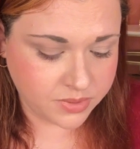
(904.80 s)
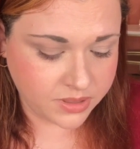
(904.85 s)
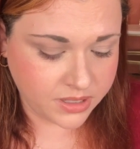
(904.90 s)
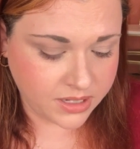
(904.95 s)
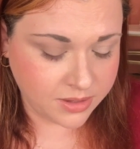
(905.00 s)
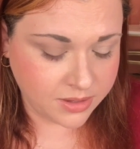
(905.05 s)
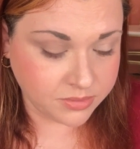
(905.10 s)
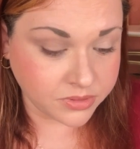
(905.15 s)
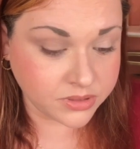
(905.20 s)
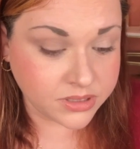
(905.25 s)
been
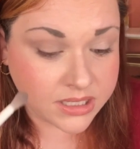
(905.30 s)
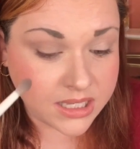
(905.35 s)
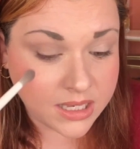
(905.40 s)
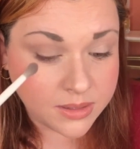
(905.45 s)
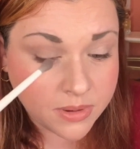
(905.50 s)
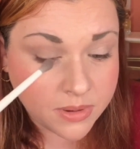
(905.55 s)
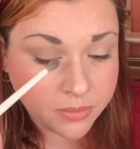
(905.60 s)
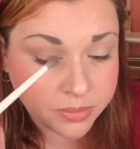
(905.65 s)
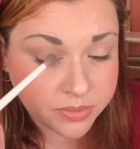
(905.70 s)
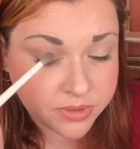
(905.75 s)
able to
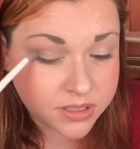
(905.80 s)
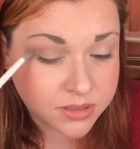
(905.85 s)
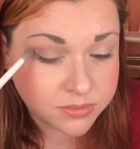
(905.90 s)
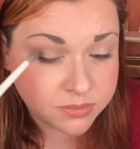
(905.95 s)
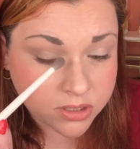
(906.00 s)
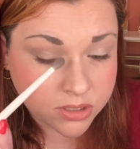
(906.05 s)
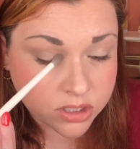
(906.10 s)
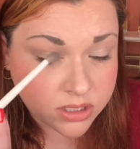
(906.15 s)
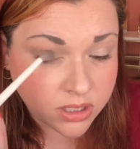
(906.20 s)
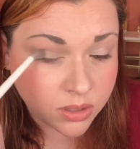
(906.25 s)
keep up with it as
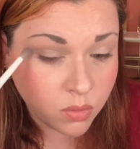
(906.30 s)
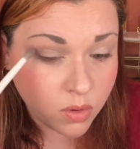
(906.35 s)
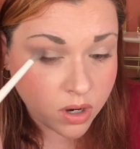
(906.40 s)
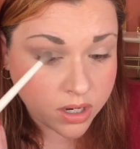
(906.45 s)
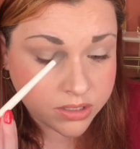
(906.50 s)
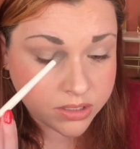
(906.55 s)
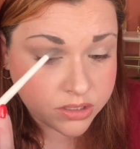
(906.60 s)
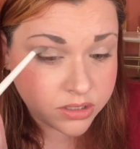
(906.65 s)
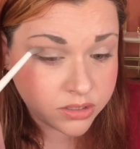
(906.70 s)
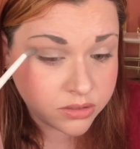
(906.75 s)
much as I
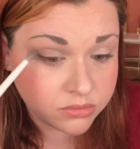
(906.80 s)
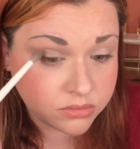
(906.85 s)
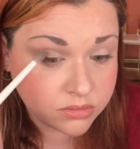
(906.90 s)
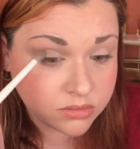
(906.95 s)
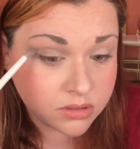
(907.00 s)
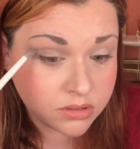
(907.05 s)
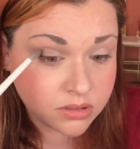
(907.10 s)
wanted to.